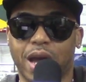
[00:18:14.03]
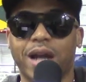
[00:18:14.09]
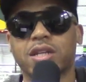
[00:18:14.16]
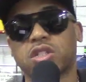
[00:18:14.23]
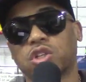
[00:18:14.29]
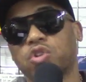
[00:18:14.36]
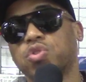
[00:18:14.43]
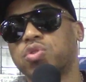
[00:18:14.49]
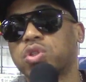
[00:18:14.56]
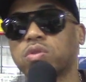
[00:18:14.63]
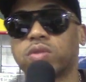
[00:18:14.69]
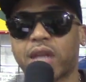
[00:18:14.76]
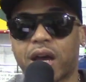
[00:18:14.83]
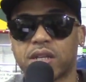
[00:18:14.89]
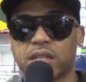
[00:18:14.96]
I could show you
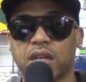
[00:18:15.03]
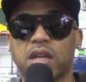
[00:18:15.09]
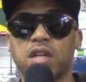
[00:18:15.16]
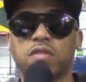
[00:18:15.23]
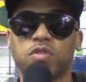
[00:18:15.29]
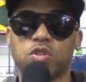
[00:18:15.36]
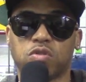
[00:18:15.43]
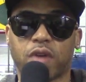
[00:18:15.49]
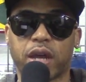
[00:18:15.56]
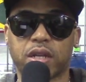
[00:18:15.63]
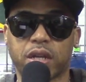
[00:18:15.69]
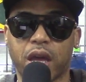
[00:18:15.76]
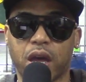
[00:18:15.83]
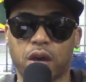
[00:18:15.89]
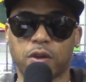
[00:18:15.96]
2,000 interviews
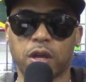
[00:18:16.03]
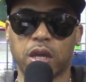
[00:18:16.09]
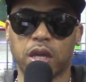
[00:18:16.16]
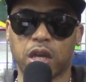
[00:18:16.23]
right now.